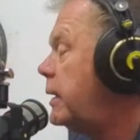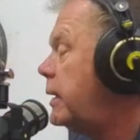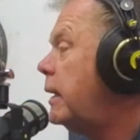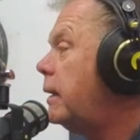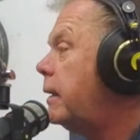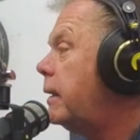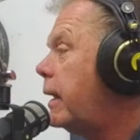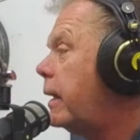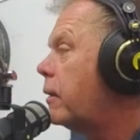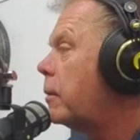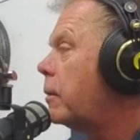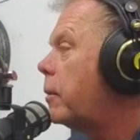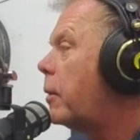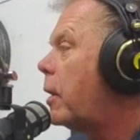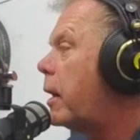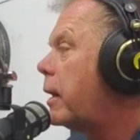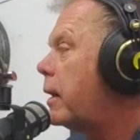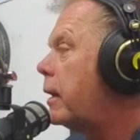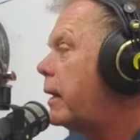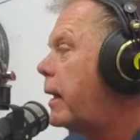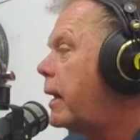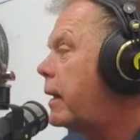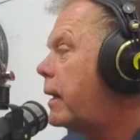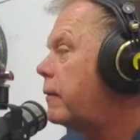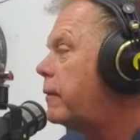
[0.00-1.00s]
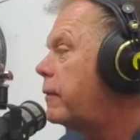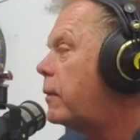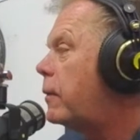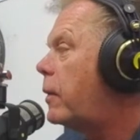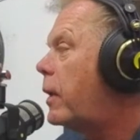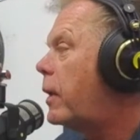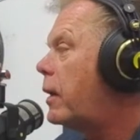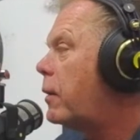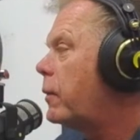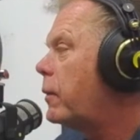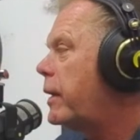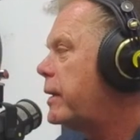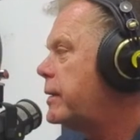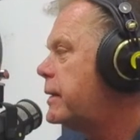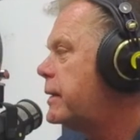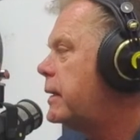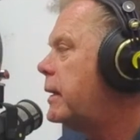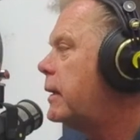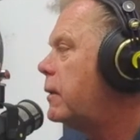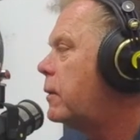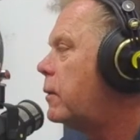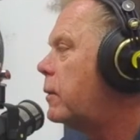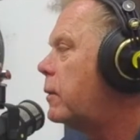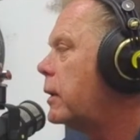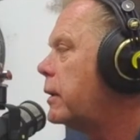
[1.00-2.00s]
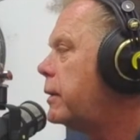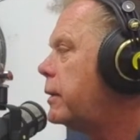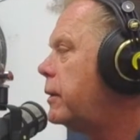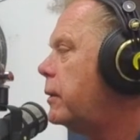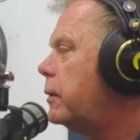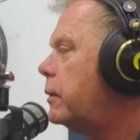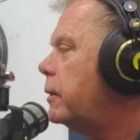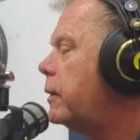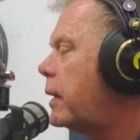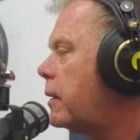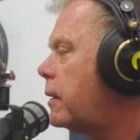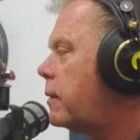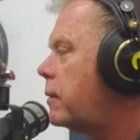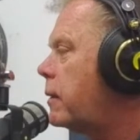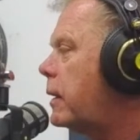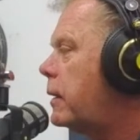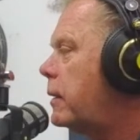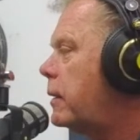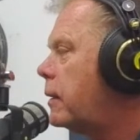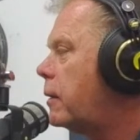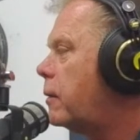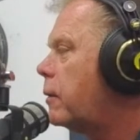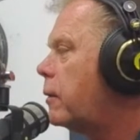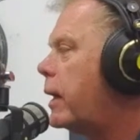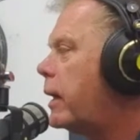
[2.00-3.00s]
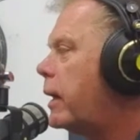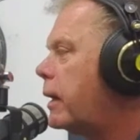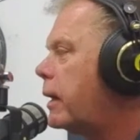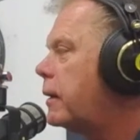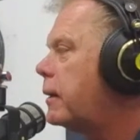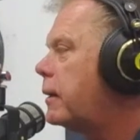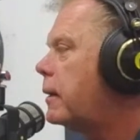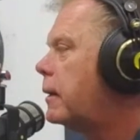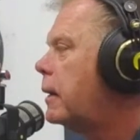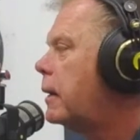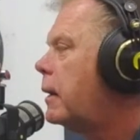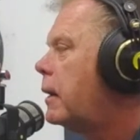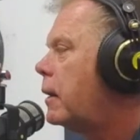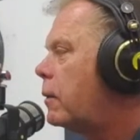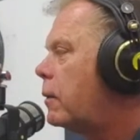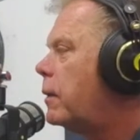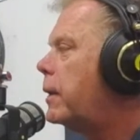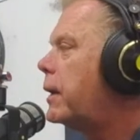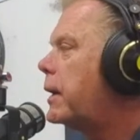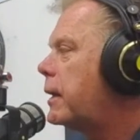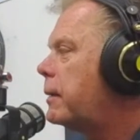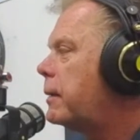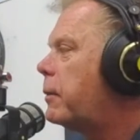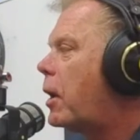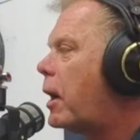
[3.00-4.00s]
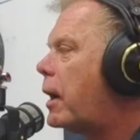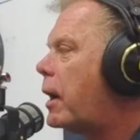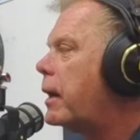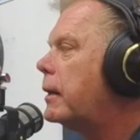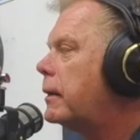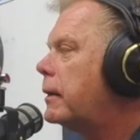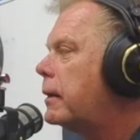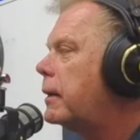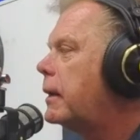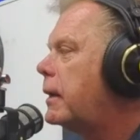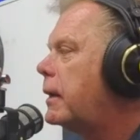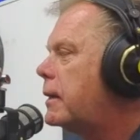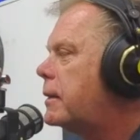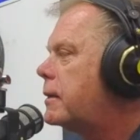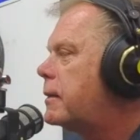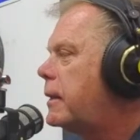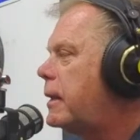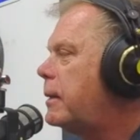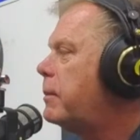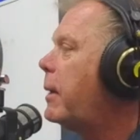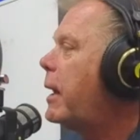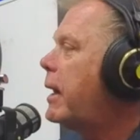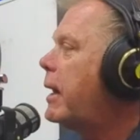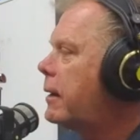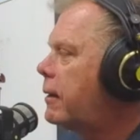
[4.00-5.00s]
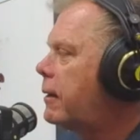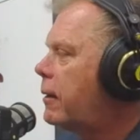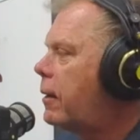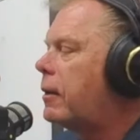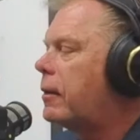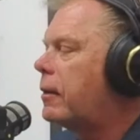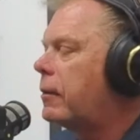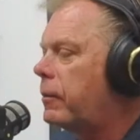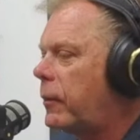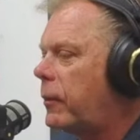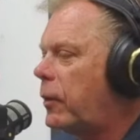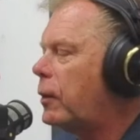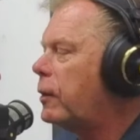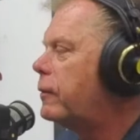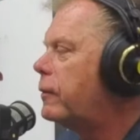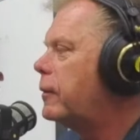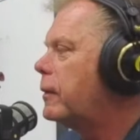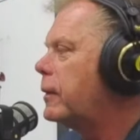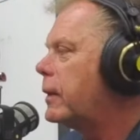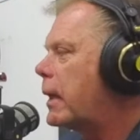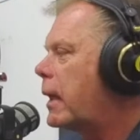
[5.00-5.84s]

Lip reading: Taylor bought it, had it for a while, raced it at Nora too, and then Greg at Rugged bought it, and he made it all beautiful again.